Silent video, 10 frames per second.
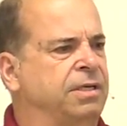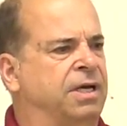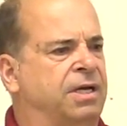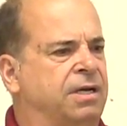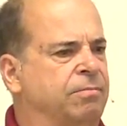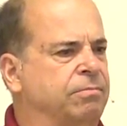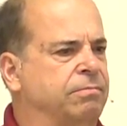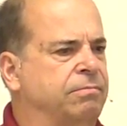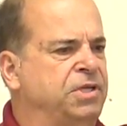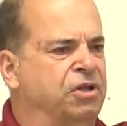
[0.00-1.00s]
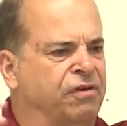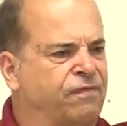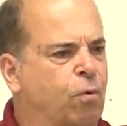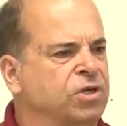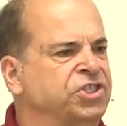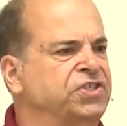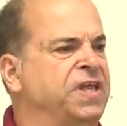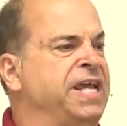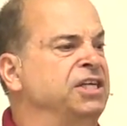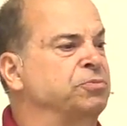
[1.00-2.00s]
um, you know, the forces
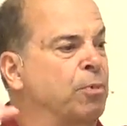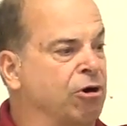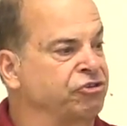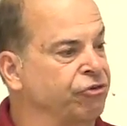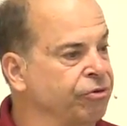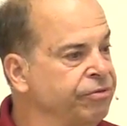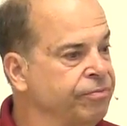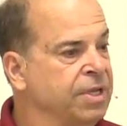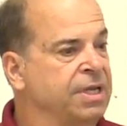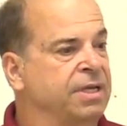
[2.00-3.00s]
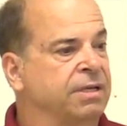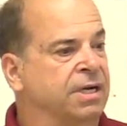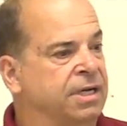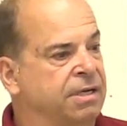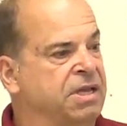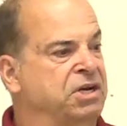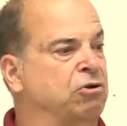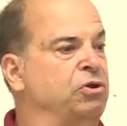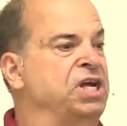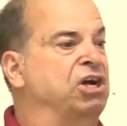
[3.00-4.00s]
that he has marshaled, uh,
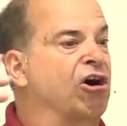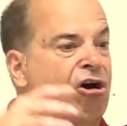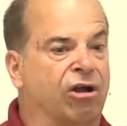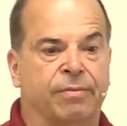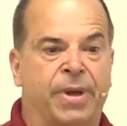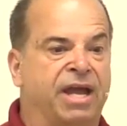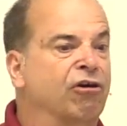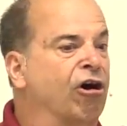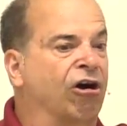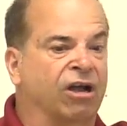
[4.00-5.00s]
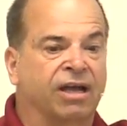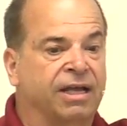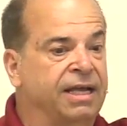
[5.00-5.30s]
including Gog and Magog,